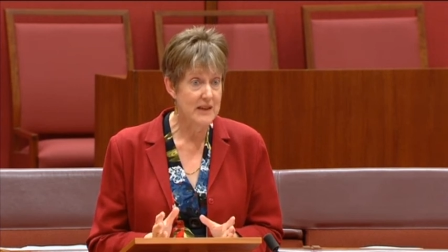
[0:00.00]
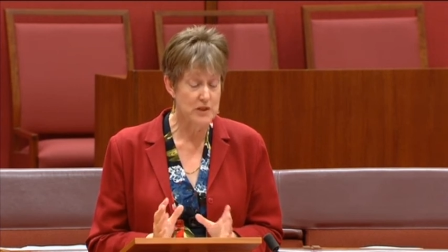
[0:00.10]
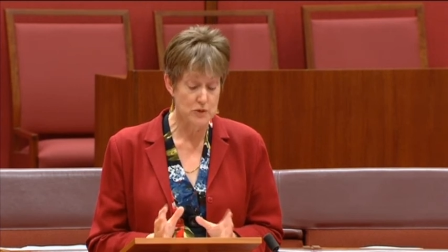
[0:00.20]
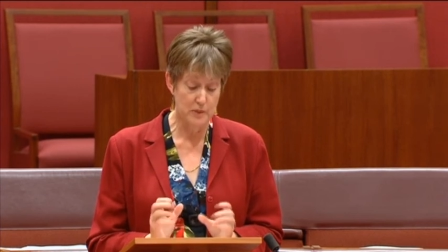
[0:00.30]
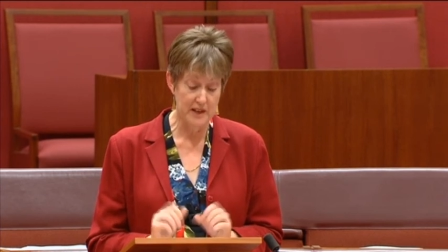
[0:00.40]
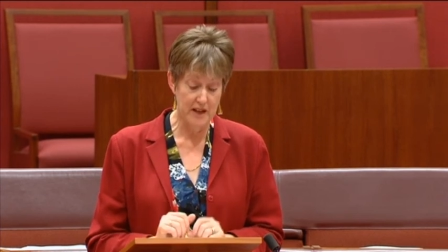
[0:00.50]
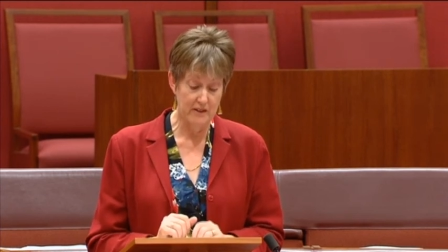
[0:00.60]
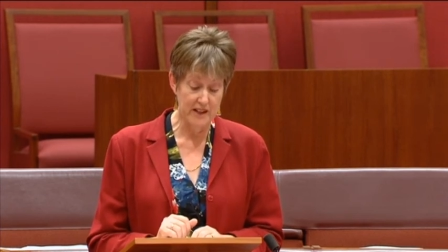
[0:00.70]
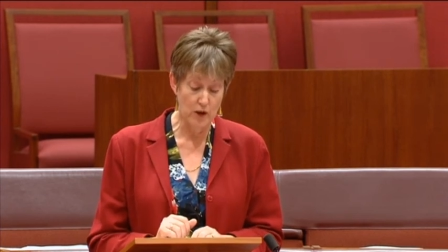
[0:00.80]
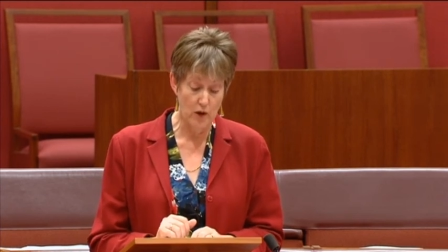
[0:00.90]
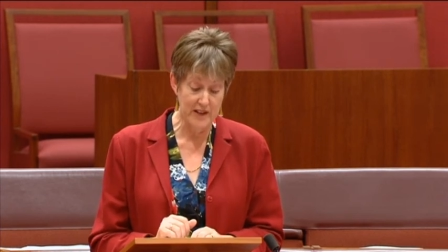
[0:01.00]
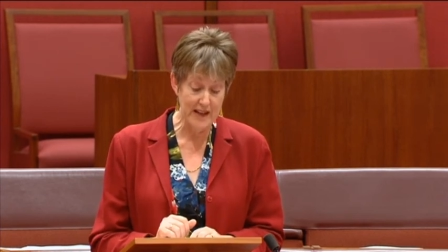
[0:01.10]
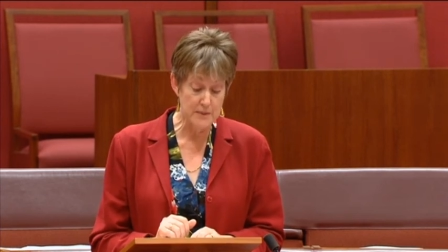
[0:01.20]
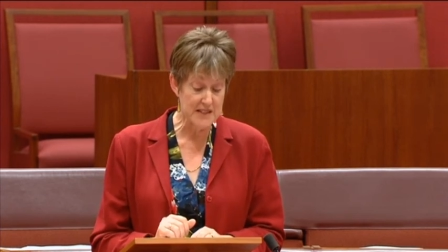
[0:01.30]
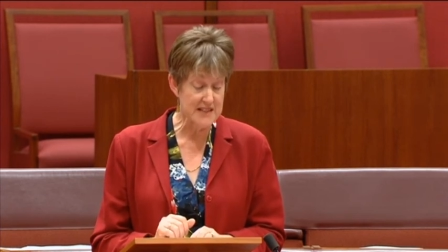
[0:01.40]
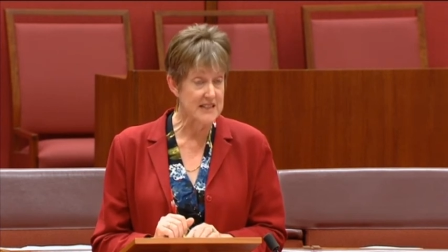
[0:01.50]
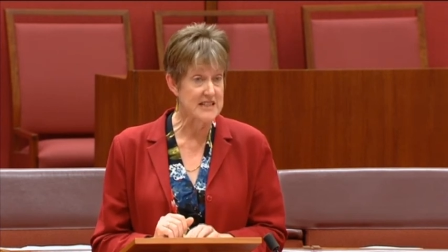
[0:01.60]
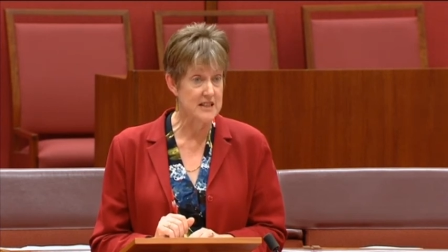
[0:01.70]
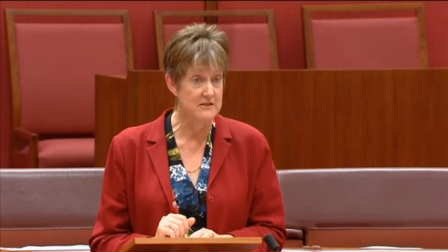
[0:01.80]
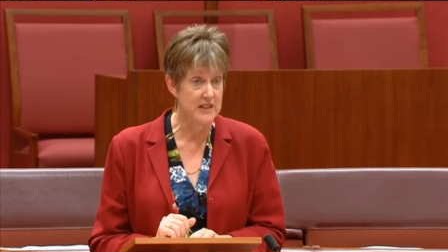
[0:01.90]
which will be airing on ABC
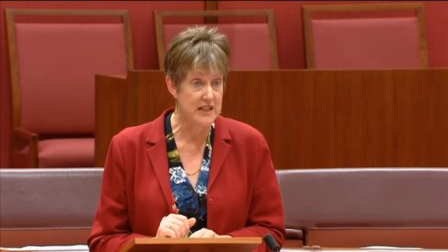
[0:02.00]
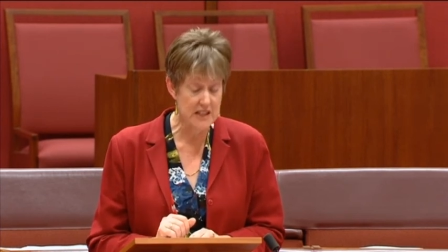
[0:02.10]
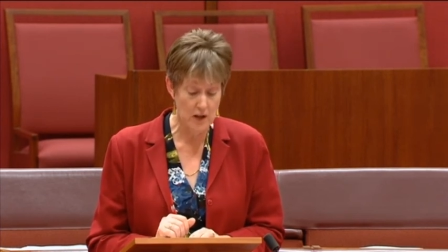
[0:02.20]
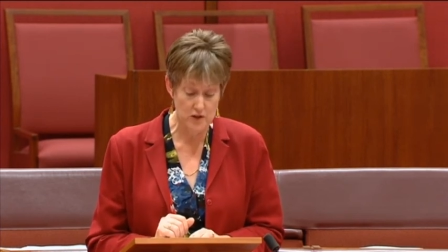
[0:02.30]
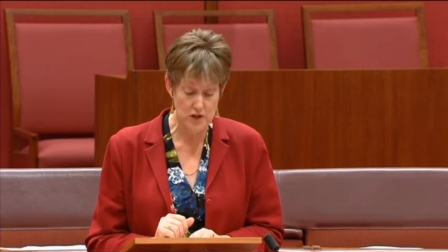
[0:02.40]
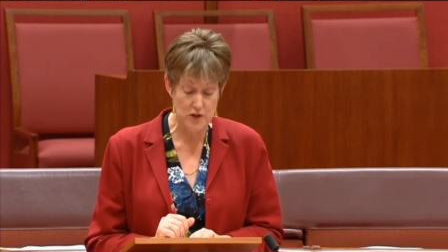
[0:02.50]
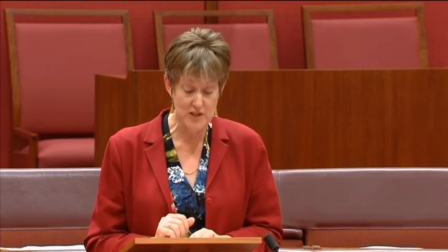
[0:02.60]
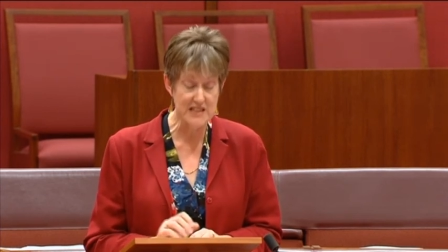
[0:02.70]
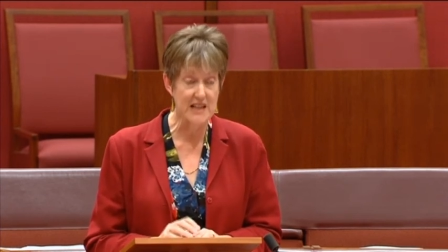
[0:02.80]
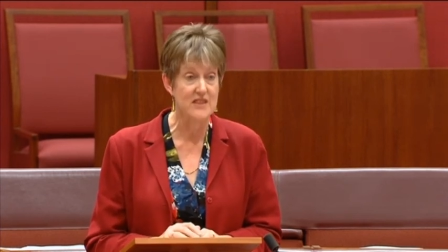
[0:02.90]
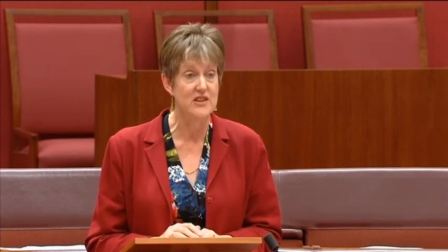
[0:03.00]
TV on Tuesday,